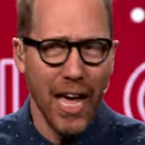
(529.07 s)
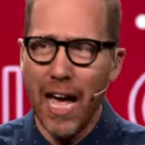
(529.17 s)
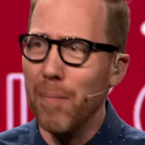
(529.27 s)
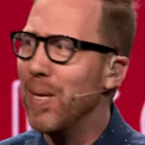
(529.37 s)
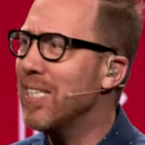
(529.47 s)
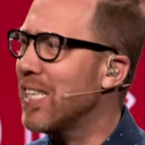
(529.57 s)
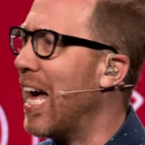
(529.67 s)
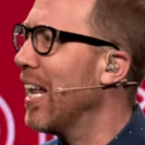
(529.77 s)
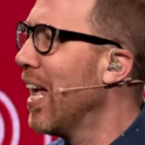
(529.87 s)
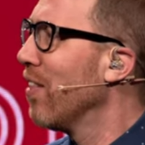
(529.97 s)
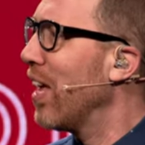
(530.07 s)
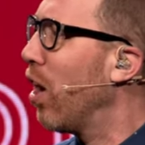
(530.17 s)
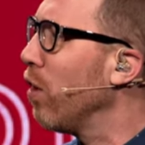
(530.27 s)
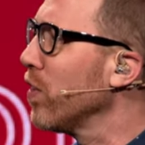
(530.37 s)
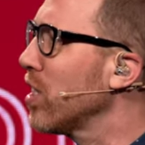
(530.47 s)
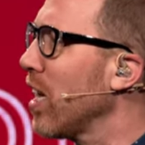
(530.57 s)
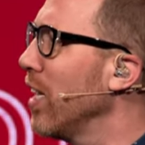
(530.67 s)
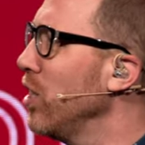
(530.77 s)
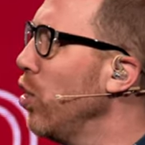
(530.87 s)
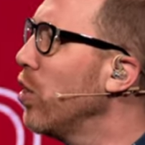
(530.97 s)
It means that, that all of a
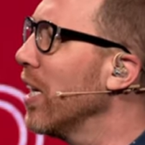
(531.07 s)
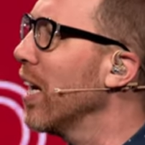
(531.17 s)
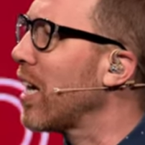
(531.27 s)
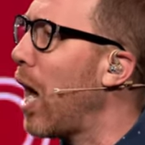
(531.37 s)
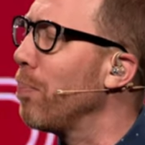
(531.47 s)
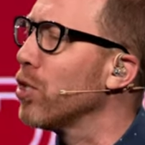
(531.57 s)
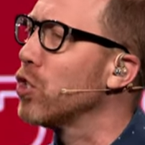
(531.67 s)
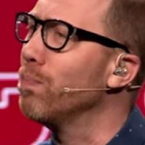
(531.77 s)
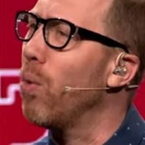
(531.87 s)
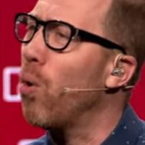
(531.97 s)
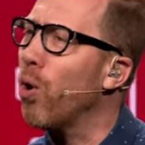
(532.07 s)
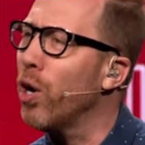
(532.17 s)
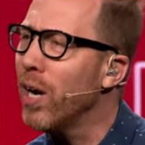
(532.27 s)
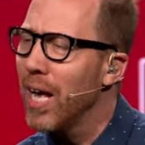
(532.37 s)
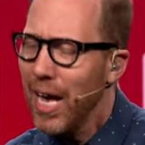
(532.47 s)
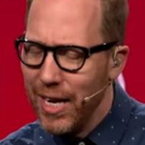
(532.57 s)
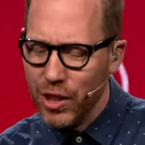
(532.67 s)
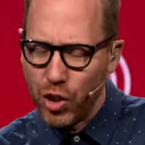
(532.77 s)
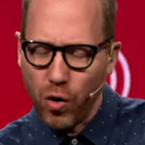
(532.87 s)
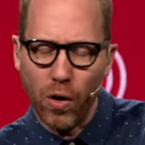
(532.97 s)
sudden you can accomplish more in a
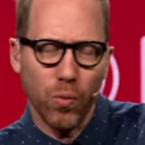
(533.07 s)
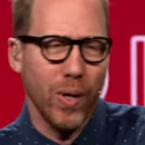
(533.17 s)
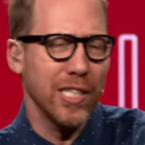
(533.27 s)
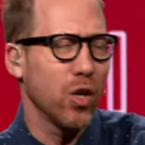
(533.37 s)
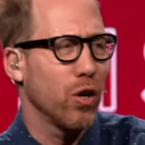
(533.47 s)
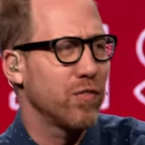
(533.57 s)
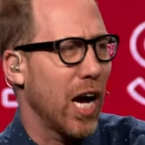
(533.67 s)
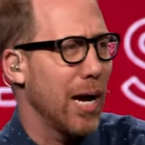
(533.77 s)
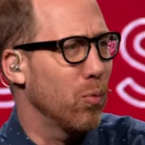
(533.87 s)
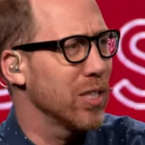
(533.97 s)
short window of time.